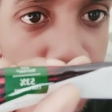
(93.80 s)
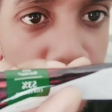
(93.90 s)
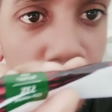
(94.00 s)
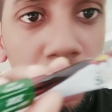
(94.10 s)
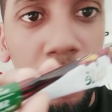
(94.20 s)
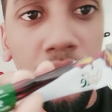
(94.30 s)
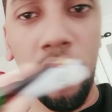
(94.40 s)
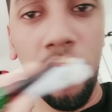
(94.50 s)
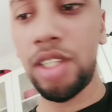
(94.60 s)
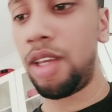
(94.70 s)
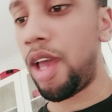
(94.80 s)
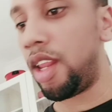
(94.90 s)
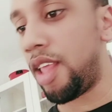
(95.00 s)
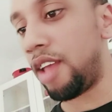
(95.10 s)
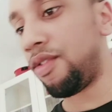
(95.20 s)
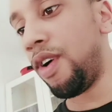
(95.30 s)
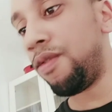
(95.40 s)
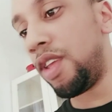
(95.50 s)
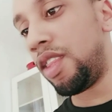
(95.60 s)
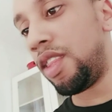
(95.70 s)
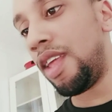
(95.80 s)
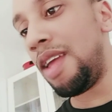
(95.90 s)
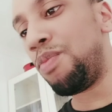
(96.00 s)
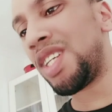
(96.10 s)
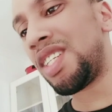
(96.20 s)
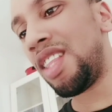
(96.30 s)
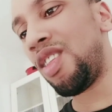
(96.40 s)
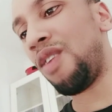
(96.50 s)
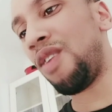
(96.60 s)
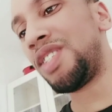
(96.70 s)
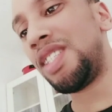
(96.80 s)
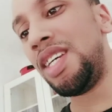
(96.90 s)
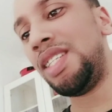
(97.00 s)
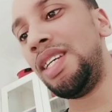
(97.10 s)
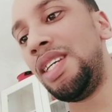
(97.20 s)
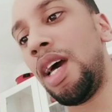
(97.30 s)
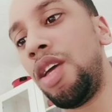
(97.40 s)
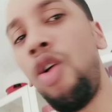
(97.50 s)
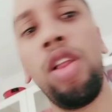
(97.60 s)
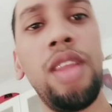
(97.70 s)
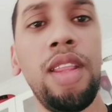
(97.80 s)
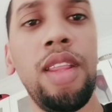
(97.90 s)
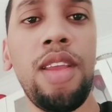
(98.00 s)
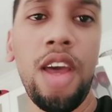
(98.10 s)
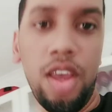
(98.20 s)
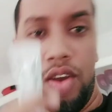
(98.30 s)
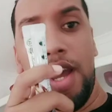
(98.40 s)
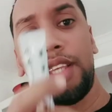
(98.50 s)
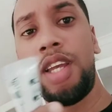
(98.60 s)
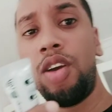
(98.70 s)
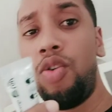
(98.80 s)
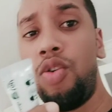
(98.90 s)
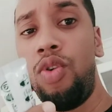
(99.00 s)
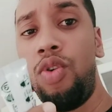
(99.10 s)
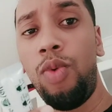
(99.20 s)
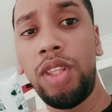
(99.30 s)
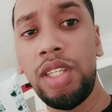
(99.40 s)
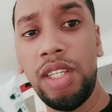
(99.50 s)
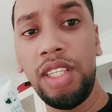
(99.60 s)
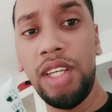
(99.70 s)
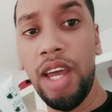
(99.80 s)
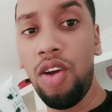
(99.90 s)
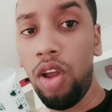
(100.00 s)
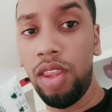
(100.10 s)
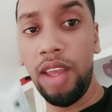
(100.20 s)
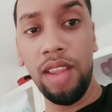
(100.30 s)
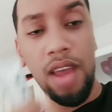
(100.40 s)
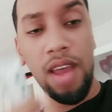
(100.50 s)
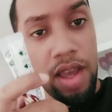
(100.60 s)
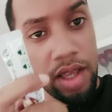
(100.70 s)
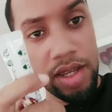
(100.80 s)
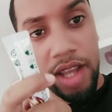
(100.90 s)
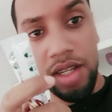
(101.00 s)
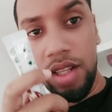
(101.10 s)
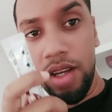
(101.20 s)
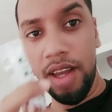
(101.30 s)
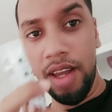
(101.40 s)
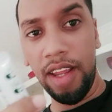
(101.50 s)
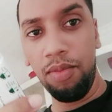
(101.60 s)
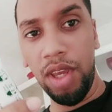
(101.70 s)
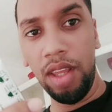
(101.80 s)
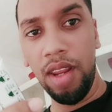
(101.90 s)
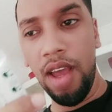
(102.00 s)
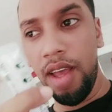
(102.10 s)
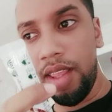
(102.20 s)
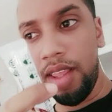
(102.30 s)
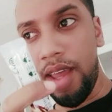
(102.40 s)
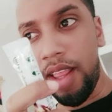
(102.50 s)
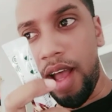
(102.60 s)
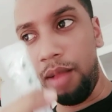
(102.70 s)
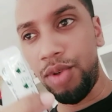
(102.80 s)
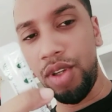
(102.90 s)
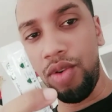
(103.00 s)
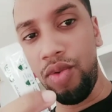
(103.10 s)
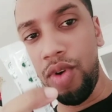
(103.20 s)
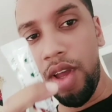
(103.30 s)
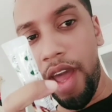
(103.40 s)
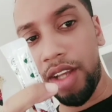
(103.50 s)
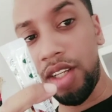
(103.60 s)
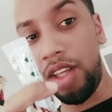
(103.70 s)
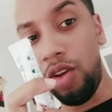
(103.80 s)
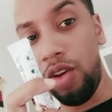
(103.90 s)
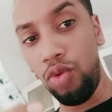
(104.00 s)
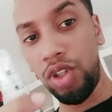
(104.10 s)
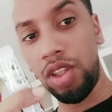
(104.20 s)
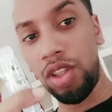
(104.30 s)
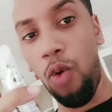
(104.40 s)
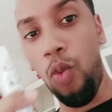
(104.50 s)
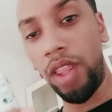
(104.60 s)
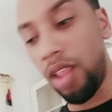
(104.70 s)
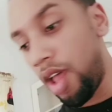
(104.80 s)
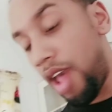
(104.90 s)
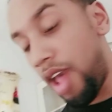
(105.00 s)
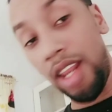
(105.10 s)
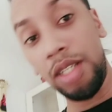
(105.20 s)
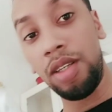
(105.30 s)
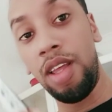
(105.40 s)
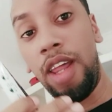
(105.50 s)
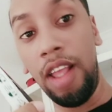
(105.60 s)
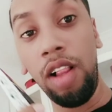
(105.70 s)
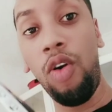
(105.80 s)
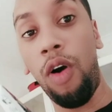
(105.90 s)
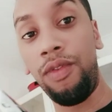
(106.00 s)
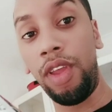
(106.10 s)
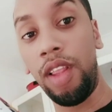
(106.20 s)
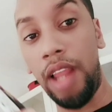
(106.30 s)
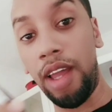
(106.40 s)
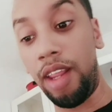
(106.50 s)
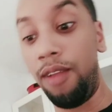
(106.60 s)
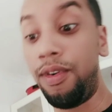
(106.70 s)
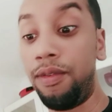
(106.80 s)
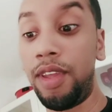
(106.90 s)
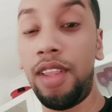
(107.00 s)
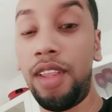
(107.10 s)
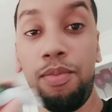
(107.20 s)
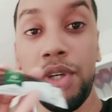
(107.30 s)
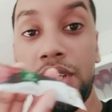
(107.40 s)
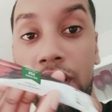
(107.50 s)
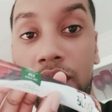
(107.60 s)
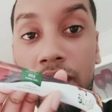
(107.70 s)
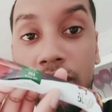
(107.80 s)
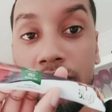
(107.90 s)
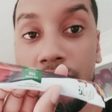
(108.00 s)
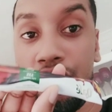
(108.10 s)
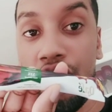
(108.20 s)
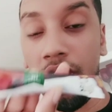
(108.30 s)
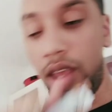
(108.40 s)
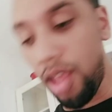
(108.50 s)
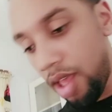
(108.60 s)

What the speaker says: Okay, you can't see, and it has 53% of CGA content. You guys can go Google what is CGA content. It's actually the green bean that helps you actually lose the weight, and it's real coffee, like real 53% CGA.